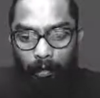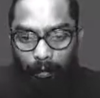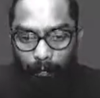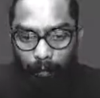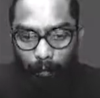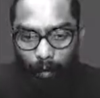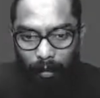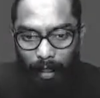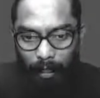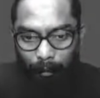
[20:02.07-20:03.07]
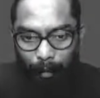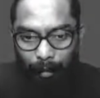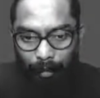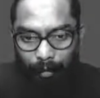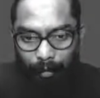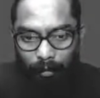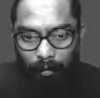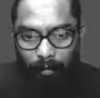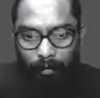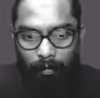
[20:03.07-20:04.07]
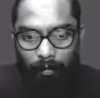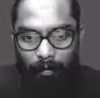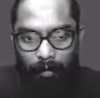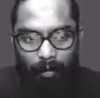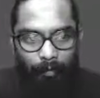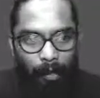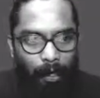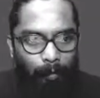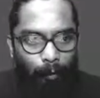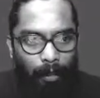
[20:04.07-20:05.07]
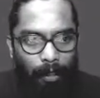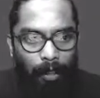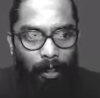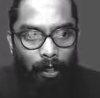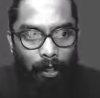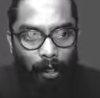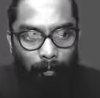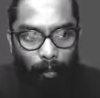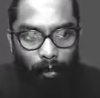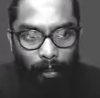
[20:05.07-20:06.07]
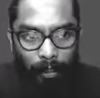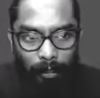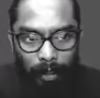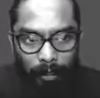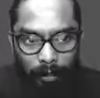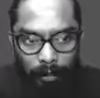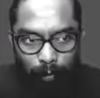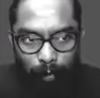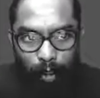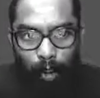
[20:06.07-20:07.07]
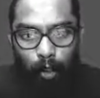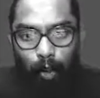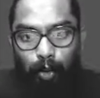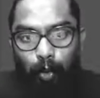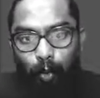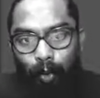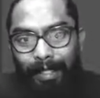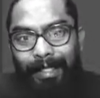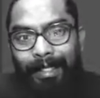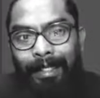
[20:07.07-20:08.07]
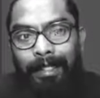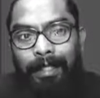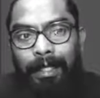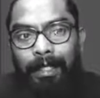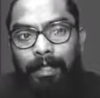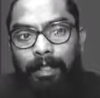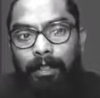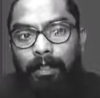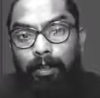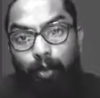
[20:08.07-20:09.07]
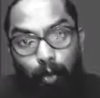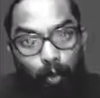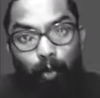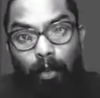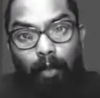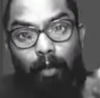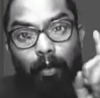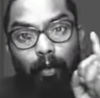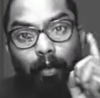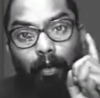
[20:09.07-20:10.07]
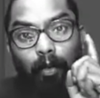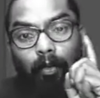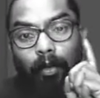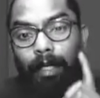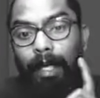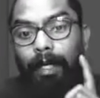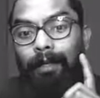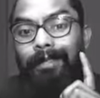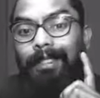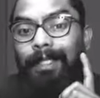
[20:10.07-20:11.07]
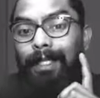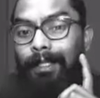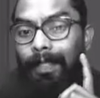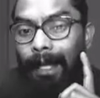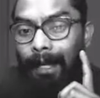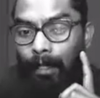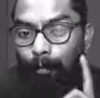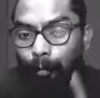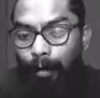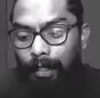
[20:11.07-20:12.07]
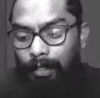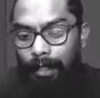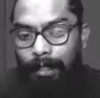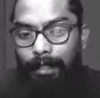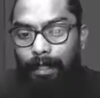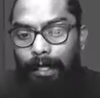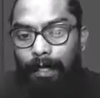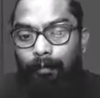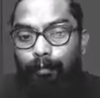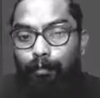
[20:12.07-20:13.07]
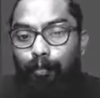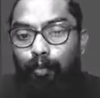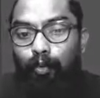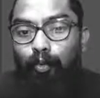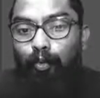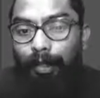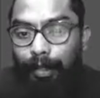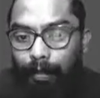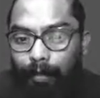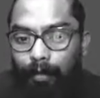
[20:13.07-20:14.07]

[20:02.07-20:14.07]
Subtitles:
If you want the anchor point here, give an anchor point. Come to direct selection tool, because only direct selection tool can select the anchor points and they can move it.